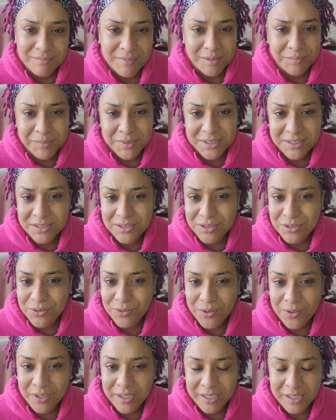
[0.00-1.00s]
I'm just
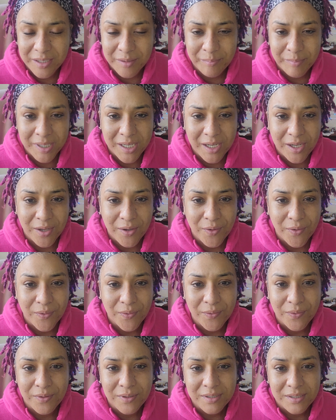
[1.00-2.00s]
talking
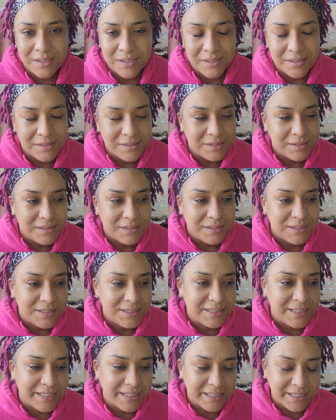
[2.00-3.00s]
about
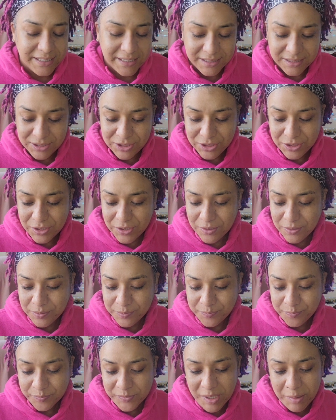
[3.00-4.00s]
things, you know.